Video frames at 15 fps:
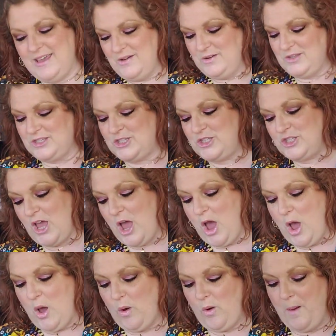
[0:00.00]
you
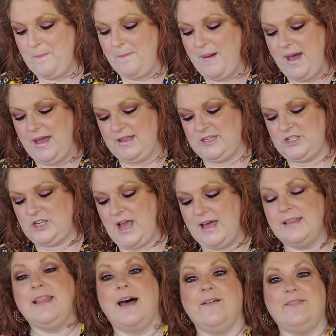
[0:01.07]
so much. I
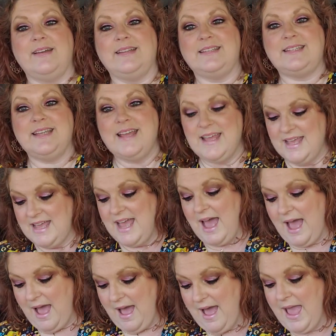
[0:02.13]
love it.
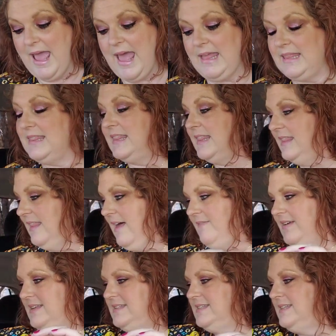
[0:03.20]
I love
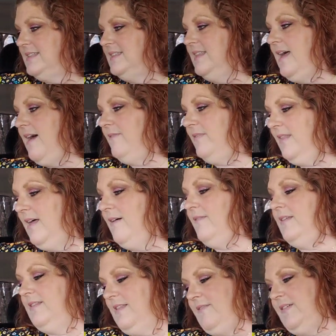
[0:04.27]
it. Love,
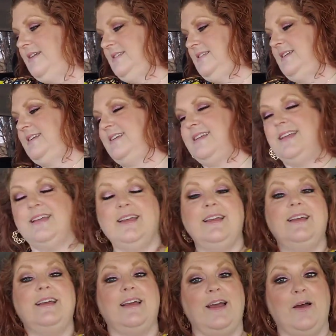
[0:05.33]
love, love it.
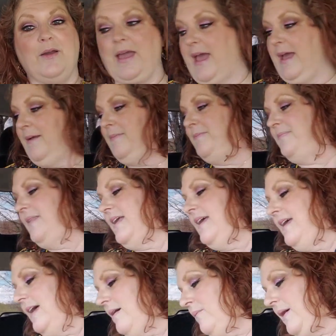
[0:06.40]
Okay.
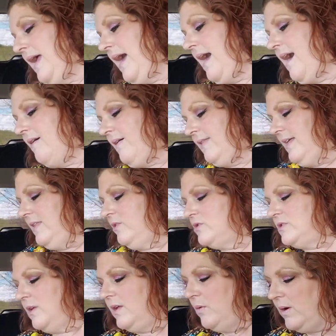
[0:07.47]
We have, I think
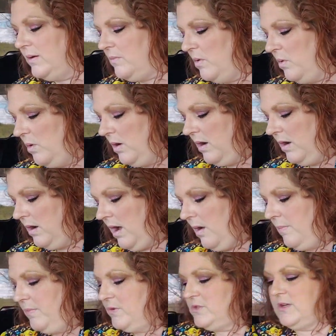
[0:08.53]
there's only one more.
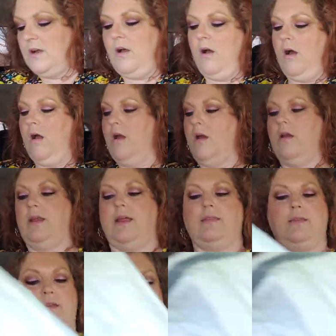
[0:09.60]
Oh, there's a card and then